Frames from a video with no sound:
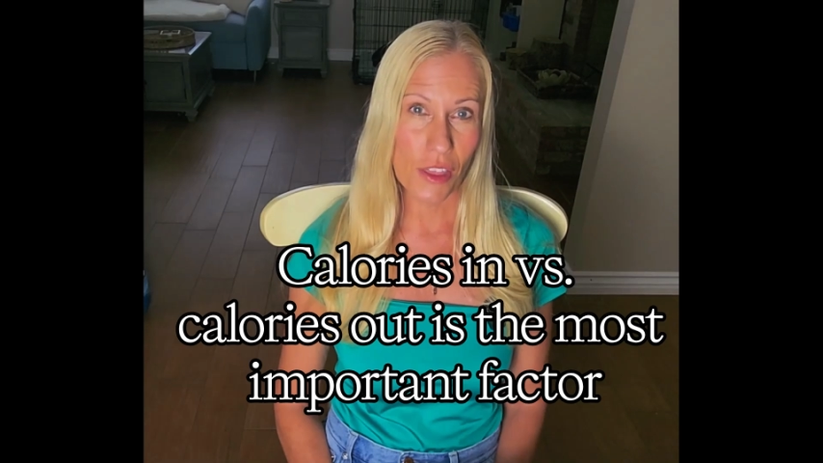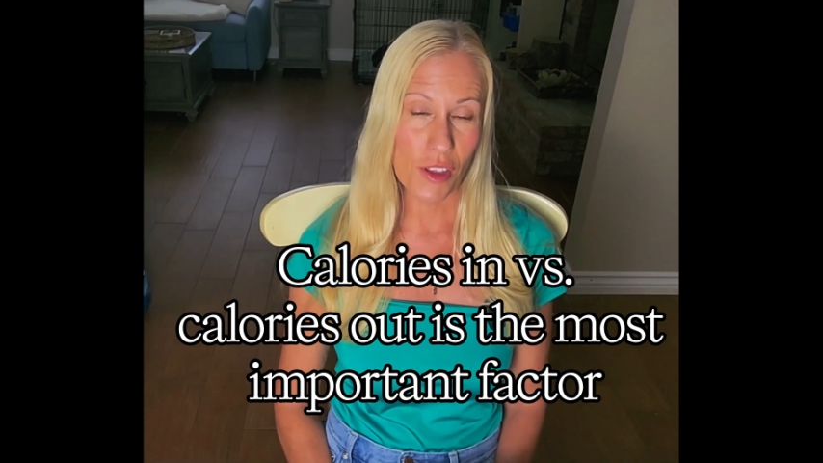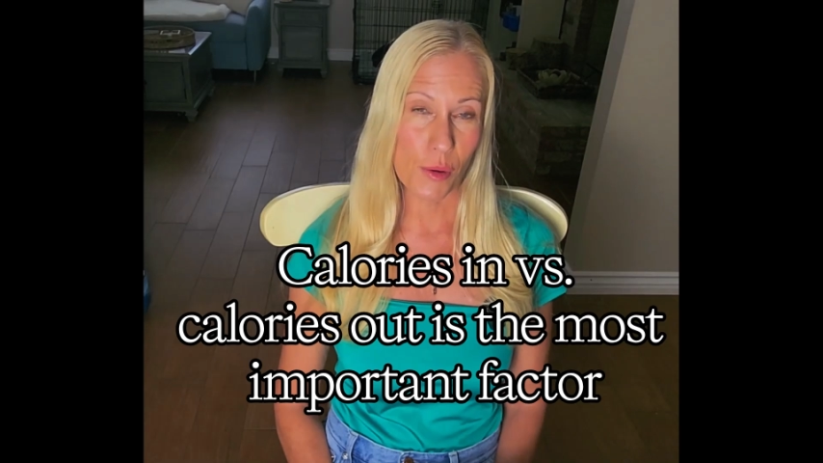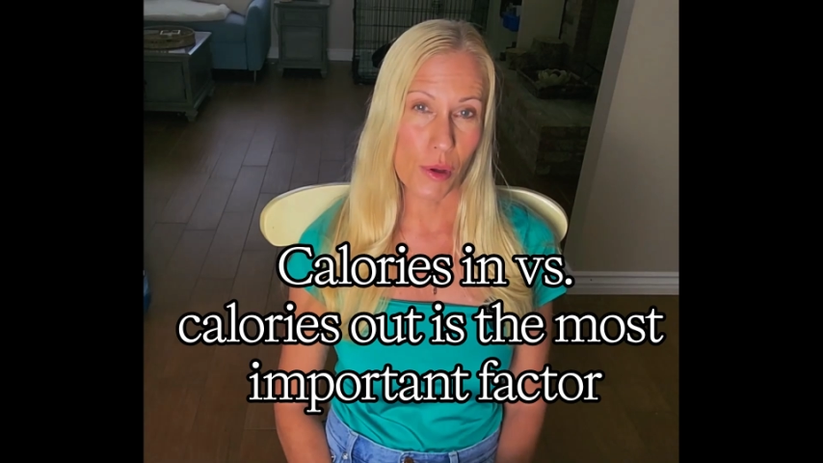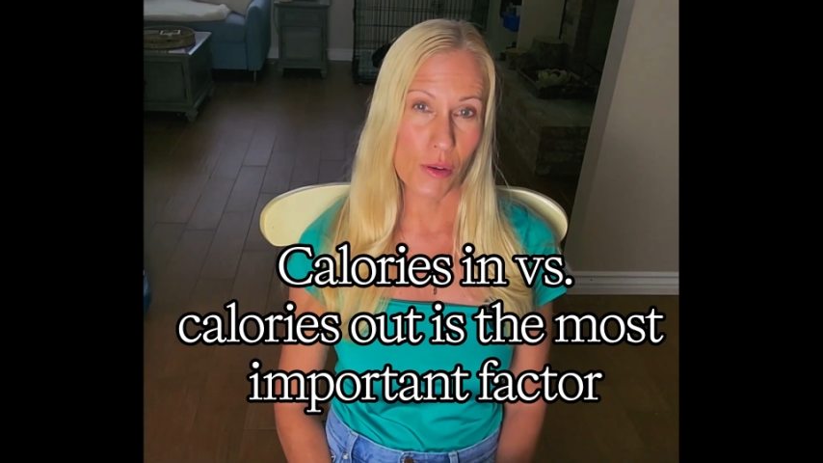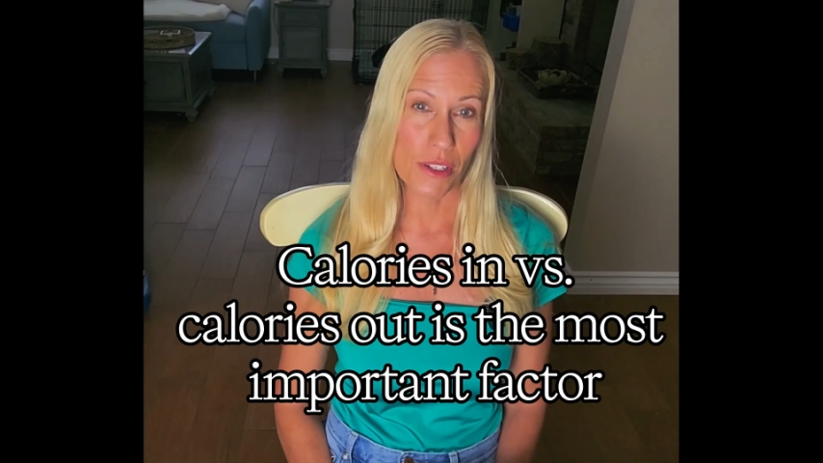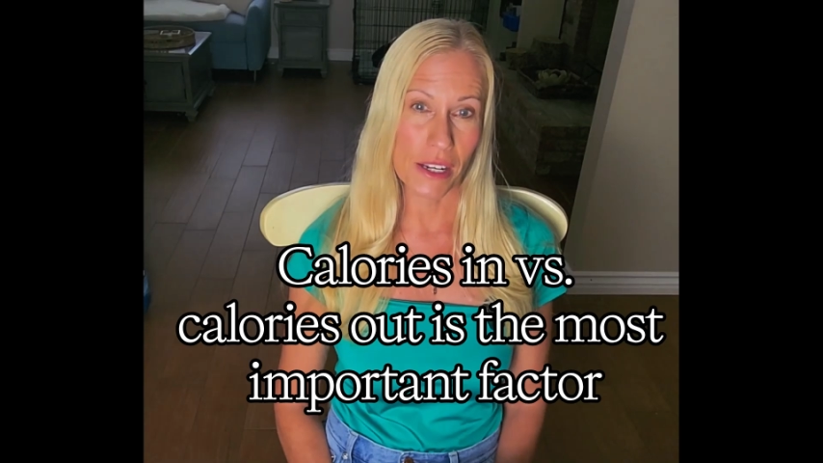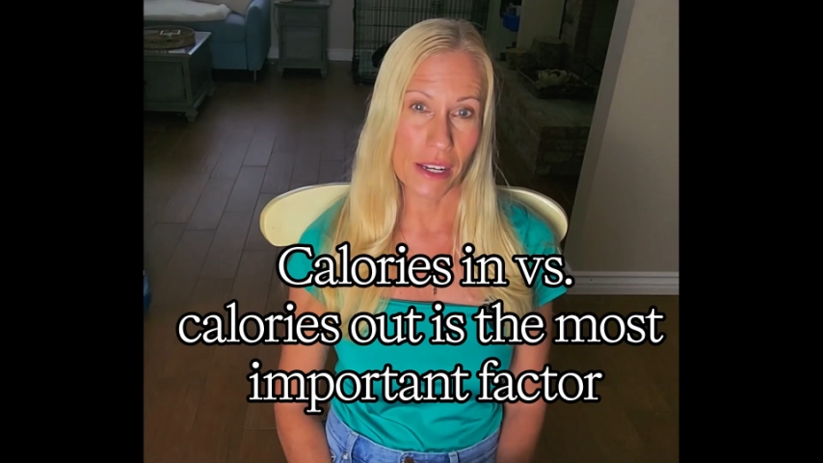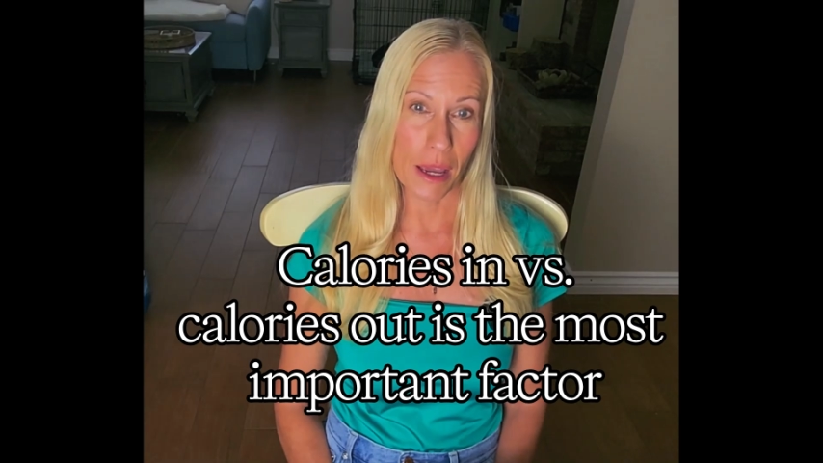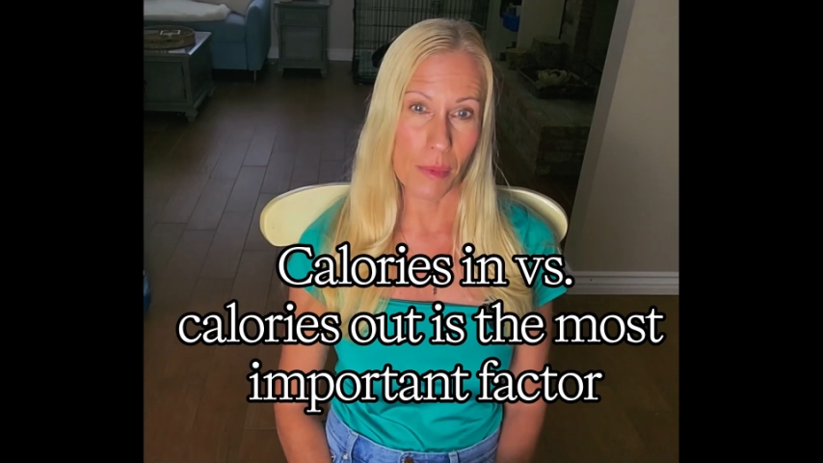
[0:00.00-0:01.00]

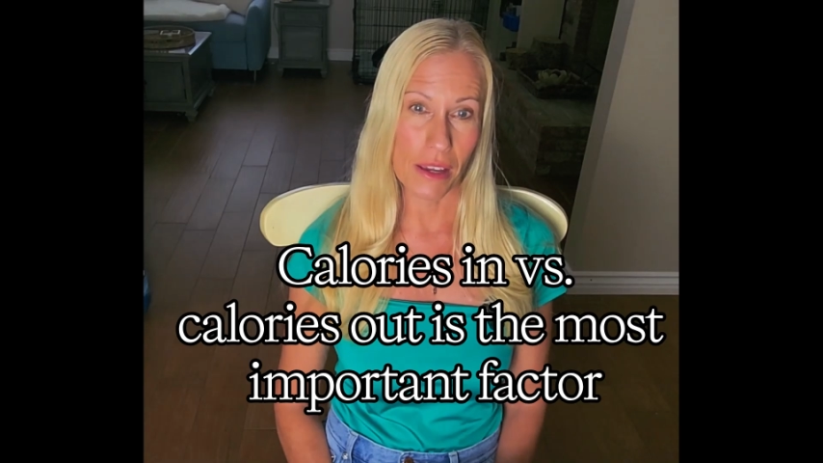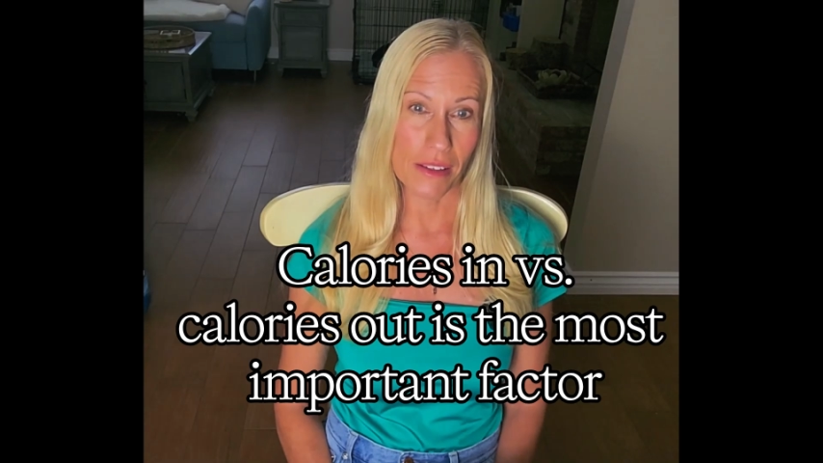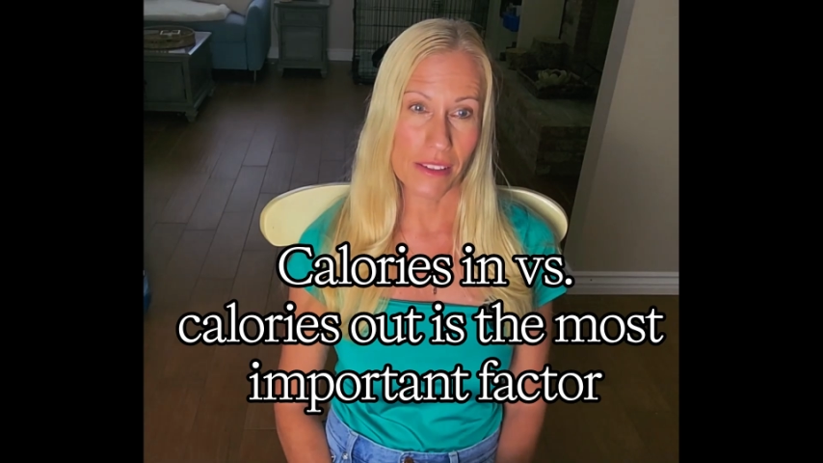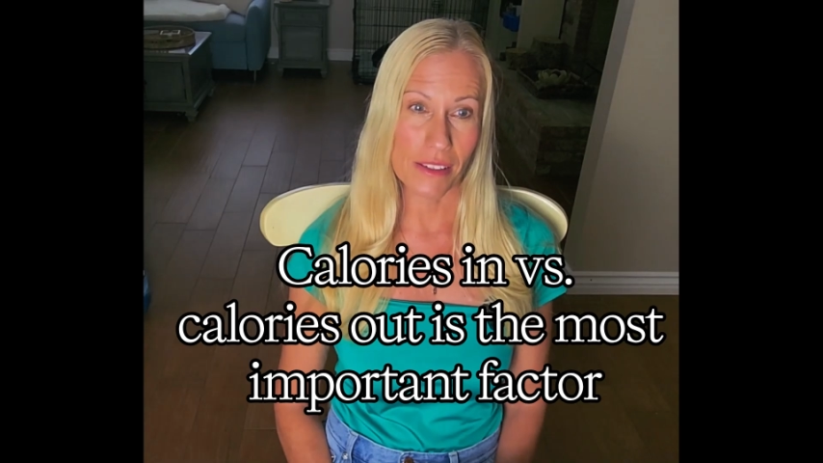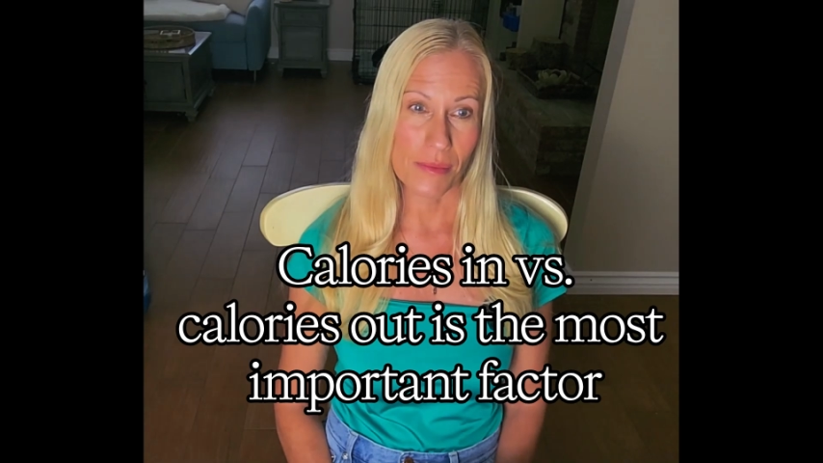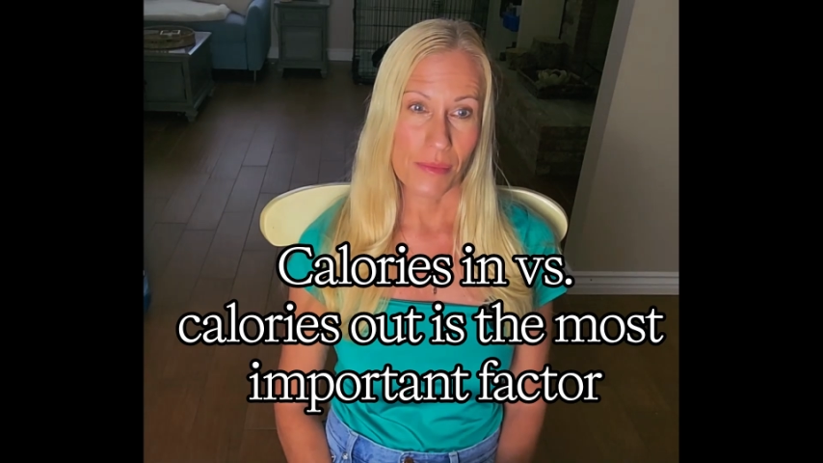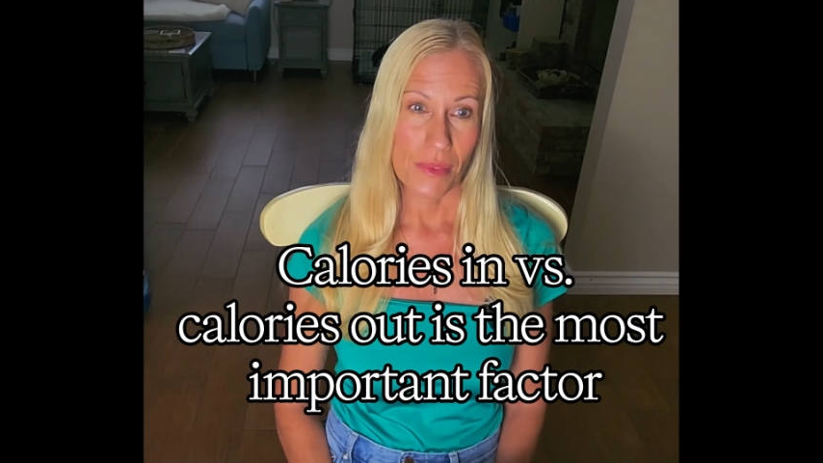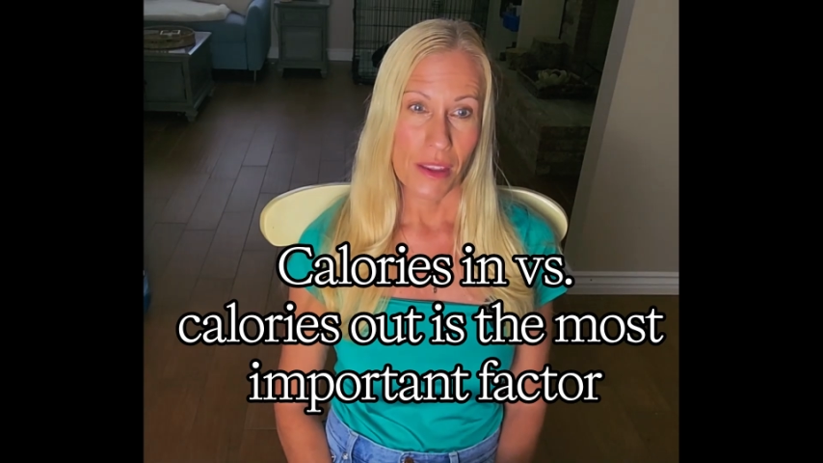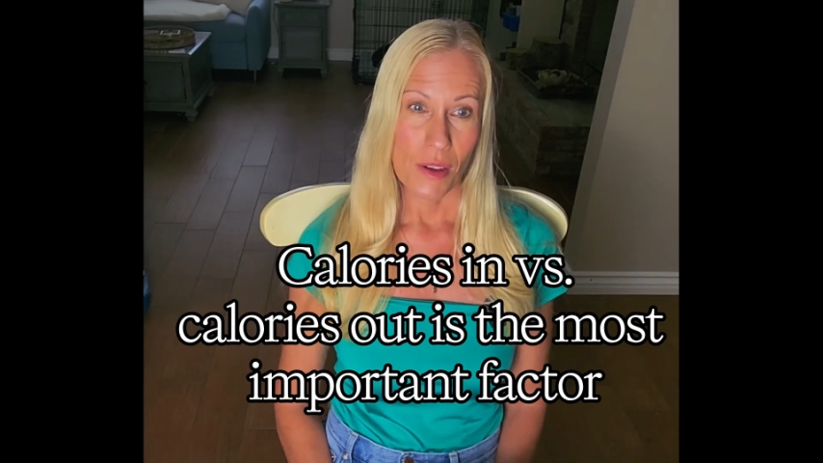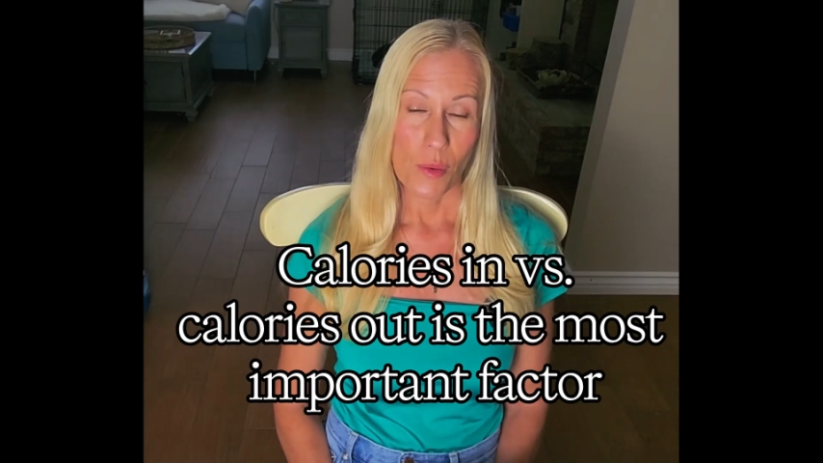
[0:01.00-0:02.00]
thermodynamics.
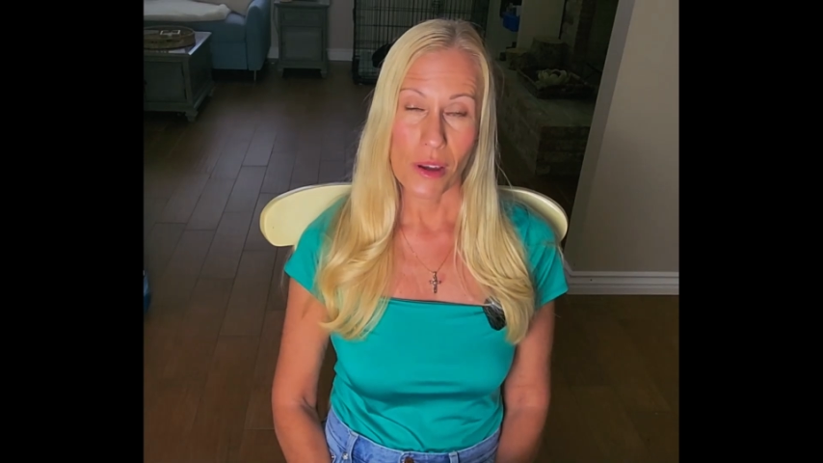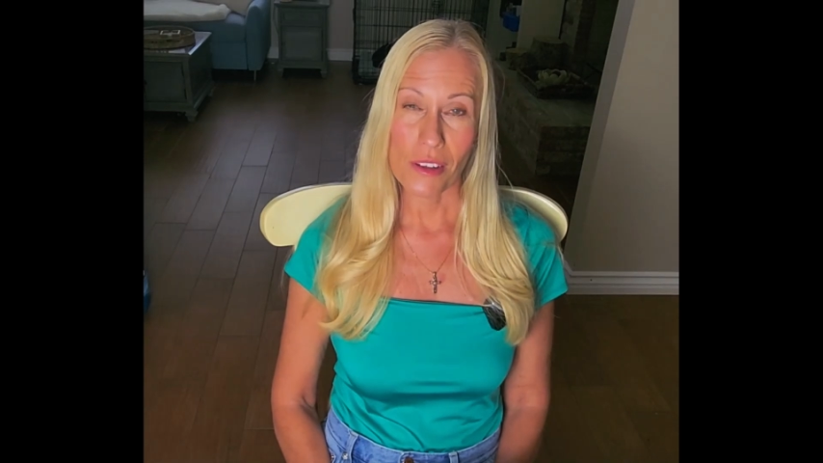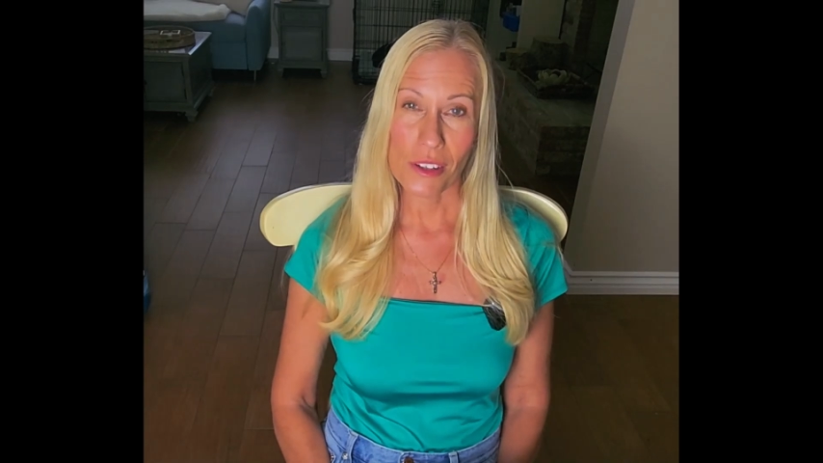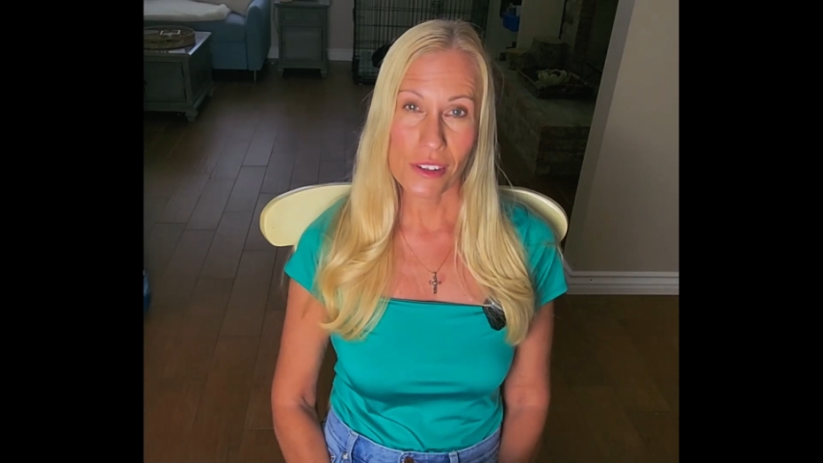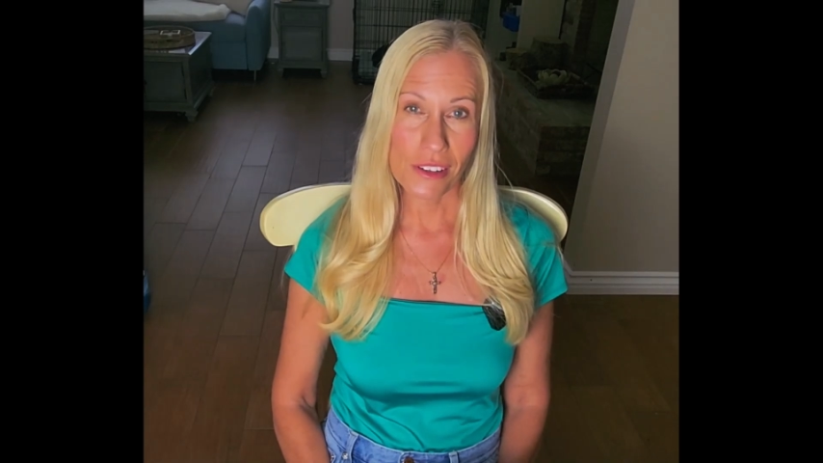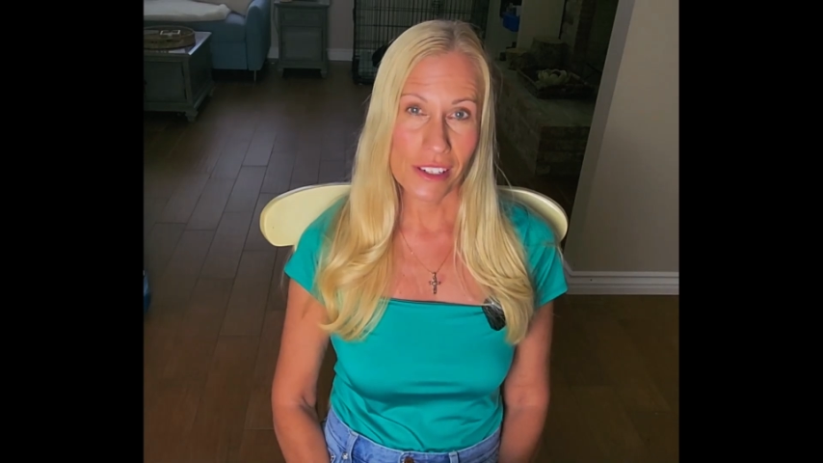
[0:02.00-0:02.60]
Whether you're